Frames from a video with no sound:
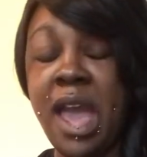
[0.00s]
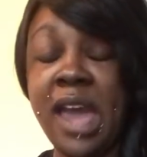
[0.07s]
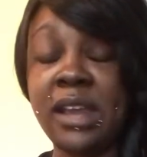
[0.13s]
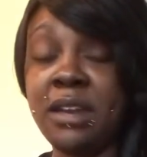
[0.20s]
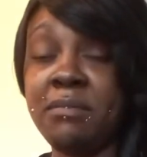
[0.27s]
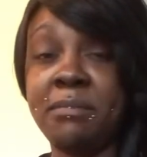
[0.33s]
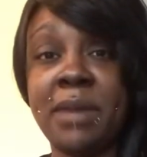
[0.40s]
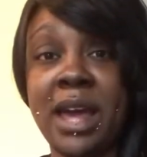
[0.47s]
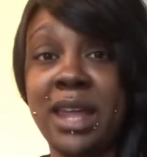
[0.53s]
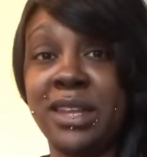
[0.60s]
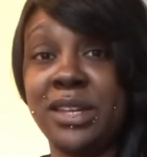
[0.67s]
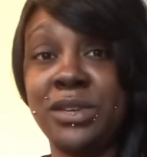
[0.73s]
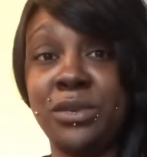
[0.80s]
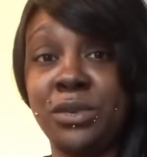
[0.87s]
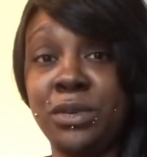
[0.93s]
I didn't buy
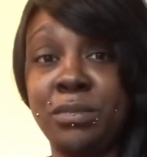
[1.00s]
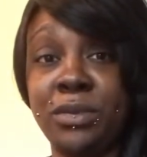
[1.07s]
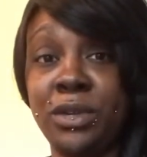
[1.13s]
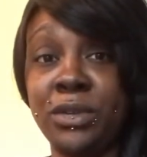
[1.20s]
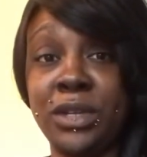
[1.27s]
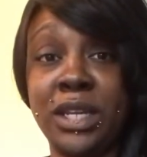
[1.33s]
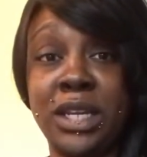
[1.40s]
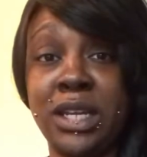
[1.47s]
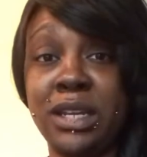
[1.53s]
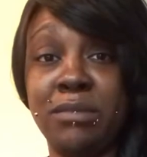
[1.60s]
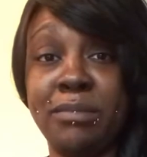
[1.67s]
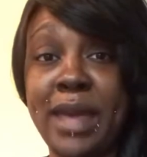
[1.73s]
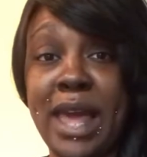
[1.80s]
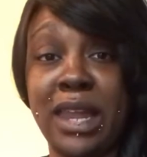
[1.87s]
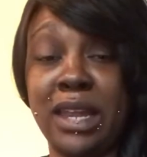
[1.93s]
the Huda Beauty
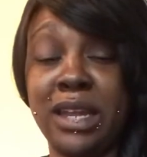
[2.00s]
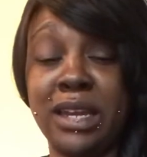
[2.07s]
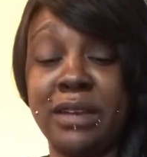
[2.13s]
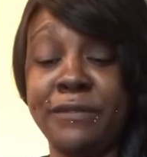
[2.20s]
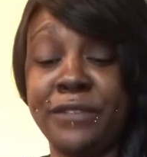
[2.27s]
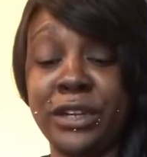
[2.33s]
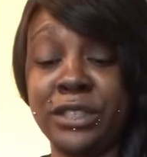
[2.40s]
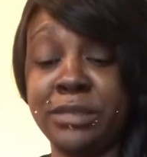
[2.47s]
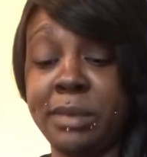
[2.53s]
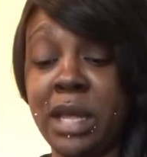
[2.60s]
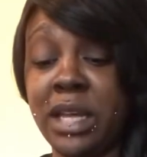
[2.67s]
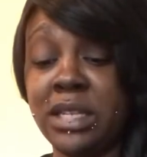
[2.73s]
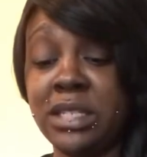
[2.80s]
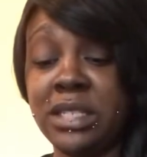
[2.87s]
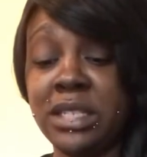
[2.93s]
palette in the first
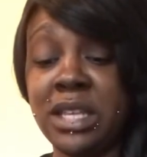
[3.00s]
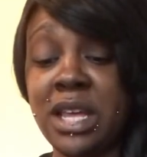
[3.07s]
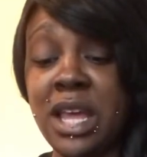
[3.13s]
place.